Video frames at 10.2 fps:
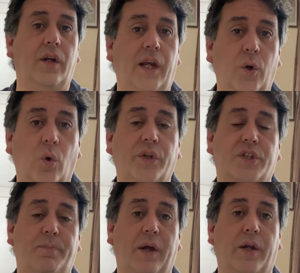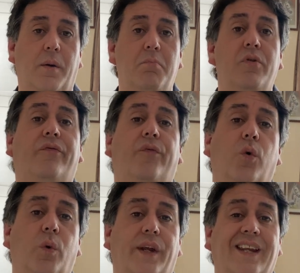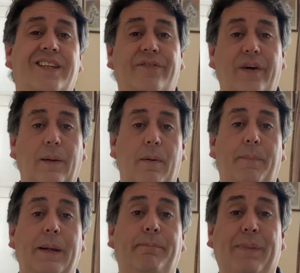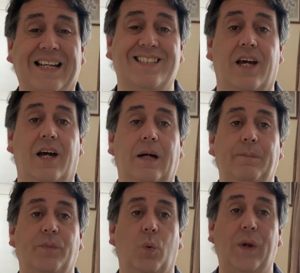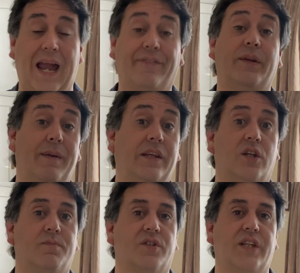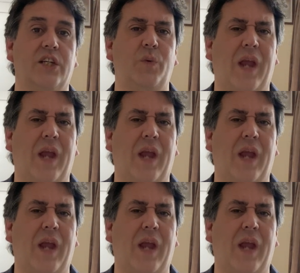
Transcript: in order to be able to move forward and develop and be better, we have to make those mistakes.